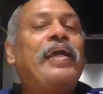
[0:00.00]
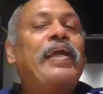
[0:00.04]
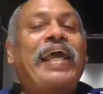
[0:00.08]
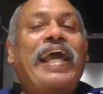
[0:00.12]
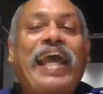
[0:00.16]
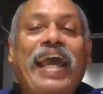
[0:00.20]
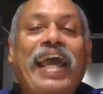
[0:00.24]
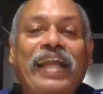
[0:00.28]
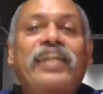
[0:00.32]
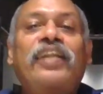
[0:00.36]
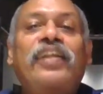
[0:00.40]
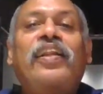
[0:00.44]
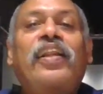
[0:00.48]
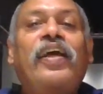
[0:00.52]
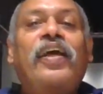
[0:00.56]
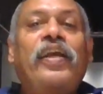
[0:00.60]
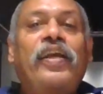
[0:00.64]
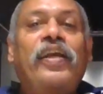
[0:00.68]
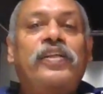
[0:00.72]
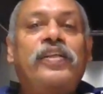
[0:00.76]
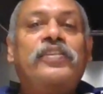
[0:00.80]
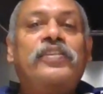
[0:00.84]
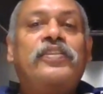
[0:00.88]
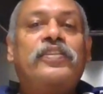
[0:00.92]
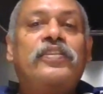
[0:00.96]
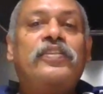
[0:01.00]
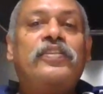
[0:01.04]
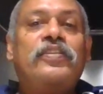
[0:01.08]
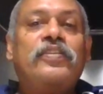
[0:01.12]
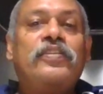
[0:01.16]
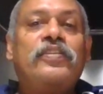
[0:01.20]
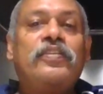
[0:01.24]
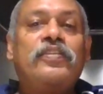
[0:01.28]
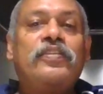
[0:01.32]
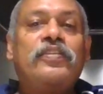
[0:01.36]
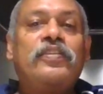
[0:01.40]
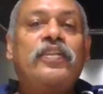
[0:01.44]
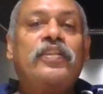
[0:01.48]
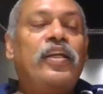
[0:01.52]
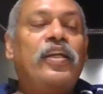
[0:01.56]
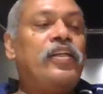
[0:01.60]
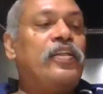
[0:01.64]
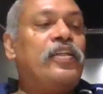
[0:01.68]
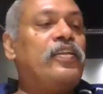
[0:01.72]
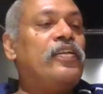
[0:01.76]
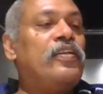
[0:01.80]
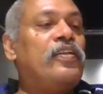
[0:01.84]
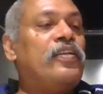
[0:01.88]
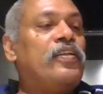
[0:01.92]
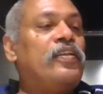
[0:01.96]
analyze that
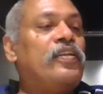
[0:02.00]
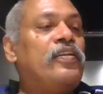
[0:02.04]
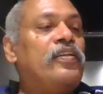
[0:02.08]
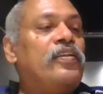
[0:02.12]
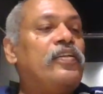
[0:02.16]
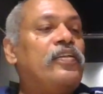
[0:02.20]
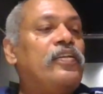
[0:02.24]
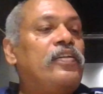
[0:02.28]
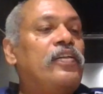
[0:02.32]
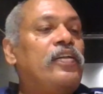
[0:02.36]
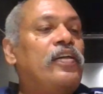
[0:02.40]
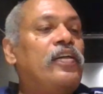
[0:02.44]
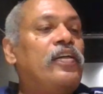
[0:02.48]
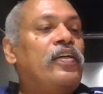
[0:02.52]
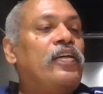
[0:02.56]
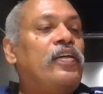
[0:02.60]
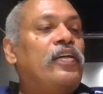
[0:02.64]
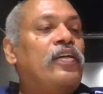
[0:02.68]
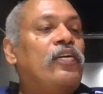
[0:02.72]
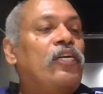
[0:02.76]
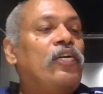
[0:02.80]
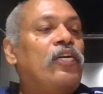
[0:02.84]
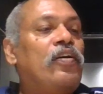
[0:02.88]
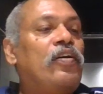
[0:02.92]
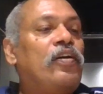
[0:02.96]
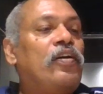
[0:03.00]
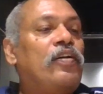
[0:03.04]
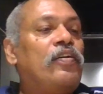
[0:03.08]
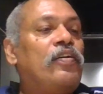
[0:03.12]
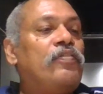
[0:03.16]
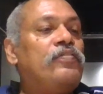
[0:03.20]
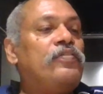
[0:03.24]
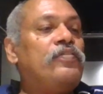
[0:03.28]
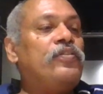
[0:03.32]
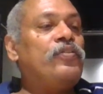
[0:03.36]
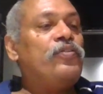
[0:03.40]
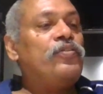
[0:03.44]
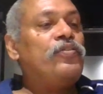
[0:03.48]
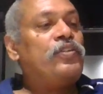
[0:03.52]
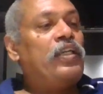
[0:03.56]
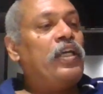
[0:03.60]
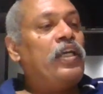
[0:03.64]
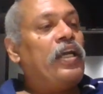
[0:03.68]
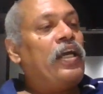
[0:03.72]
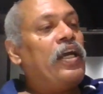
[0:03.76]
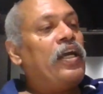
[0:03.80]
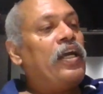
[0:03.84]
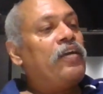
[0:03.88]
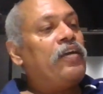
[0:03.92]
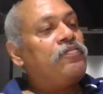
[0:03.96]
they
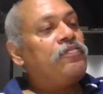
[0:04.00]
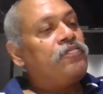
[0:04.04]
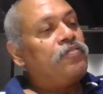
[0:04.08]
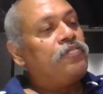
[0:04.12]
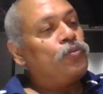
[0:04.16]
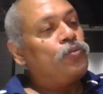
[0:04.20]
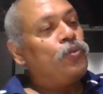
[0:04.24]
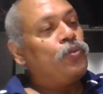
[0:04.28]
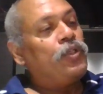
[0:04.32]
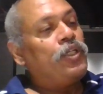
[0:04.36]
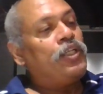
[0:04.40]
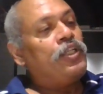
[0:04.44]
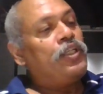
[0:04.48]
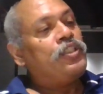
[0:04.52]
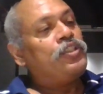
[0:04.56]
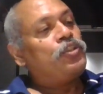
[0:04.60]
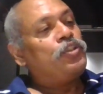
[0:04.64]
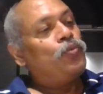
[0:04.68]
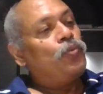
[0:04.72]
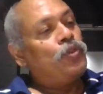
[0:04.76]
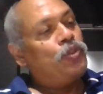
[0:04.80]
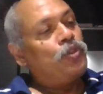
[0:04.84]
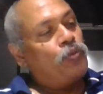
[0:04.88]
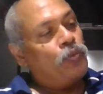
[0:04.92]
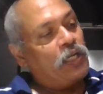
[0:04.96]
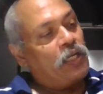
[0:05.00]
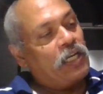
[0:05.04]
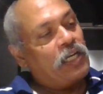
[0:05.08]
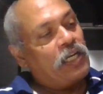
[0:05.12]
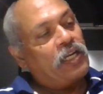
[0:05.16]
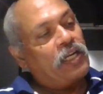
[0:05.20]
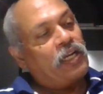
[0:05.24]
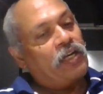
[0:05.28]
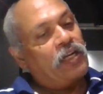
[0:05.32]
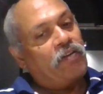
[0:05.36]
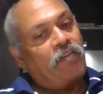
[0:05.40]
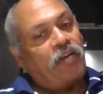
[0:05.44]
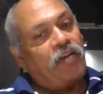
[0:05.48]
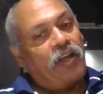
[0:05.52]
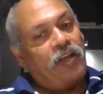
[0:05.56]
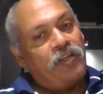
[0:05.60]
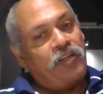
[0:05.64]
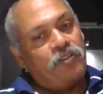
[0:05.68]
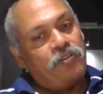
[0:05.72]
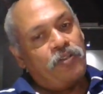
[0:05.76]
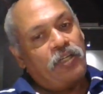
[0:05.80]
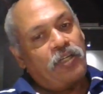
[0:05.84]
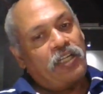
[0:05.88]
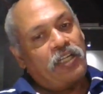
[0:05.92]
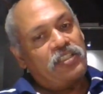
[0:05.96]
have routines which will try
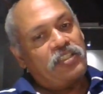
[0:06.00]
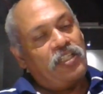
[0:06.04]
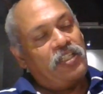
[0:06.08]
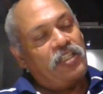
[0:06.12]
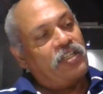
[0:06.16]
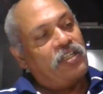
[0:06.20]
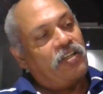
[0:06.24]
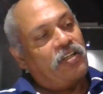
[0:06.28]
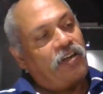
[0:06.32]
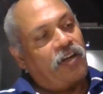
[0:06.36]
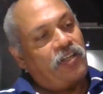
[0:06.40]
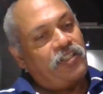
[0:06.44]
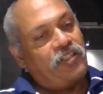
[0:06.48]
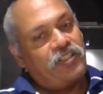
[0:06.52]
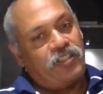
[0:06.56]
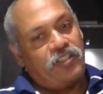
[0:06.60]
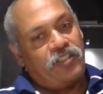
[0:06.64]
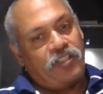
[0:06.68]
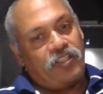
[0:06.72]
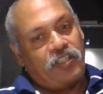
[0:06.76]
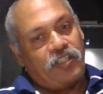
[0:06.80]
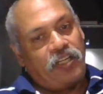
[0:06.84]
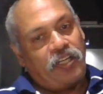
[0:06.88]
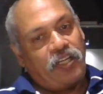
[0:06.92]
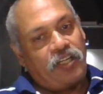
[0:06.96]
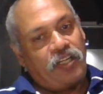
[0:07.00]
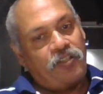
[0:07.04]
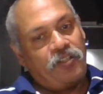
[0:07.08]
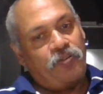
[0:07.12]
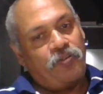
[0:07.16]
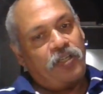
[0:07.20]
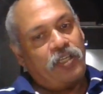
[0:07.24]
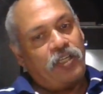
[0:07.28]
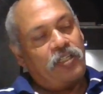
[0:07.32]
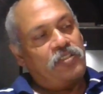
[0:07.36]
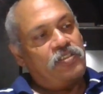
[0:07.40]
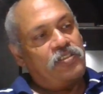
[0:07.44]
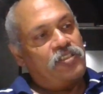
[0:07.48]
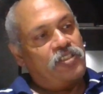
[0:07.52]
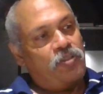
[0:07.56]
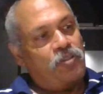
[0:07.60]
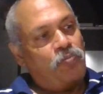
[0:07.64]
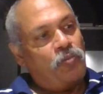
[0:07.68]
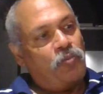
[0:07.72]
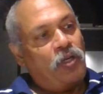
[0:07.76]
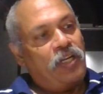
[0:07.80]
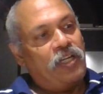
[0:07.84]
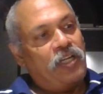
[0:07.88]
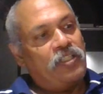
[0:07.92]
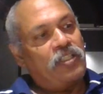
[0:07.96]
to actually crush it, and you can
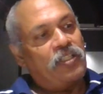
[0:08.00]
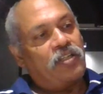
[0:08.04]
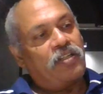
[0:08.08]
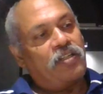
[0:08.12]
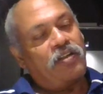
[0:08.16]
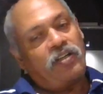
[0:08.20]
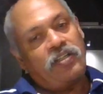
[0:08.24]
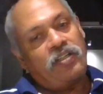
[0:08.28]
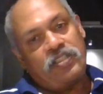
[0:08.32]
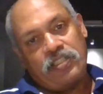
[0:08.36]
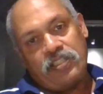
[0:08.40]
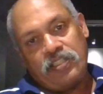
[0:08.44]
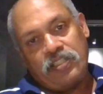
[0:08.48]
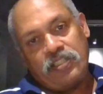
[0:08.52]
simulate the